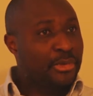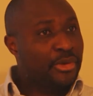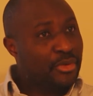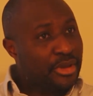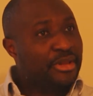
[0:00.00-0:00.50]

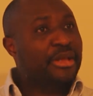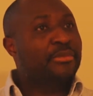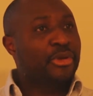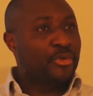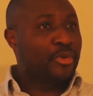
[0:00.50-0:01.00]
Anybody who
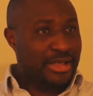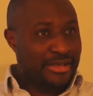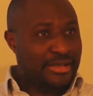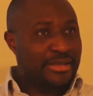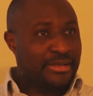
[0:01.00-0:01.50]
can think
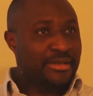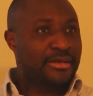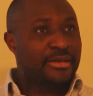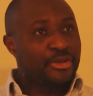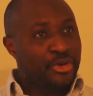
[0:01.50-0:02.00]
beyond what
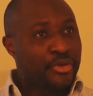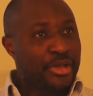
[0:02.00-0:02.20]
exists